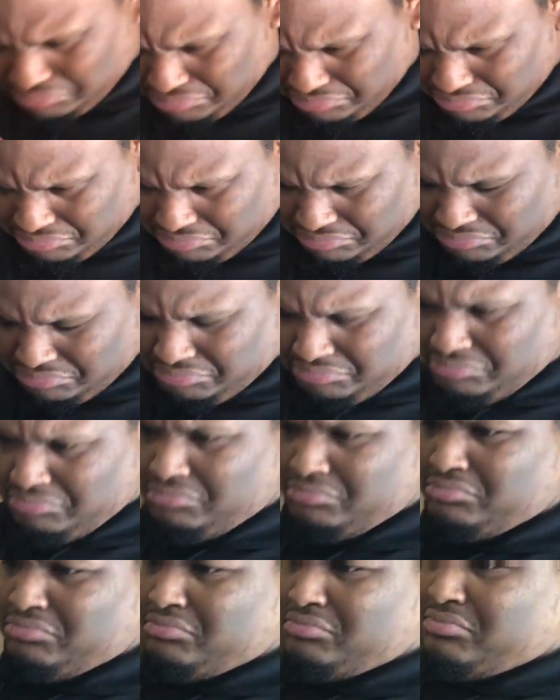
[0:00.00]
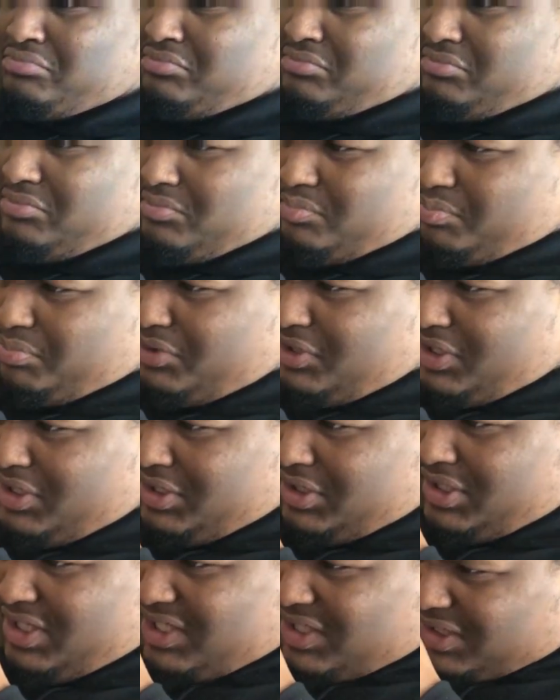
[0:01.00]
to be hot as heck.
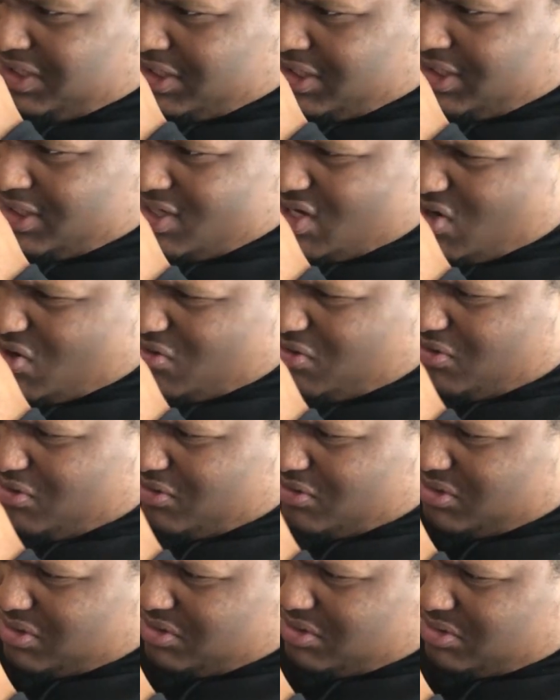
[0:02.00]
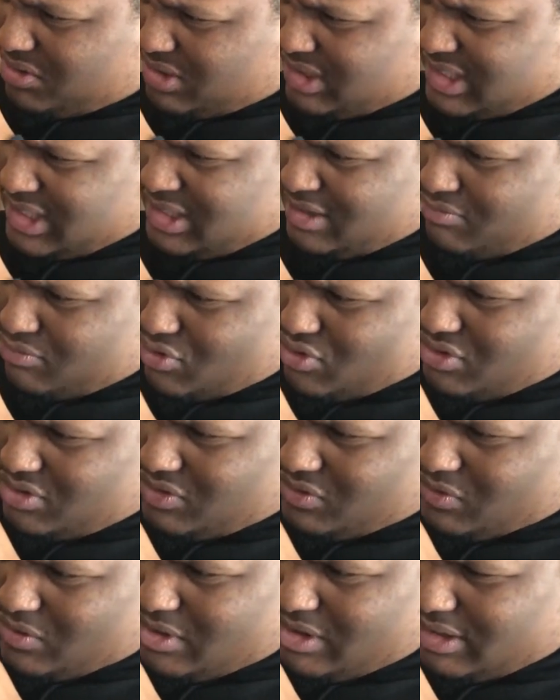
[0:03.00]
Put the noodles in
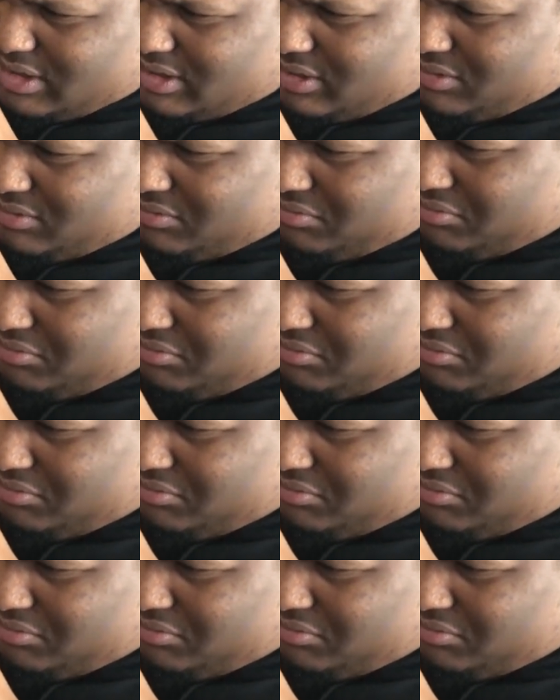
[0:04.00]
boiling water.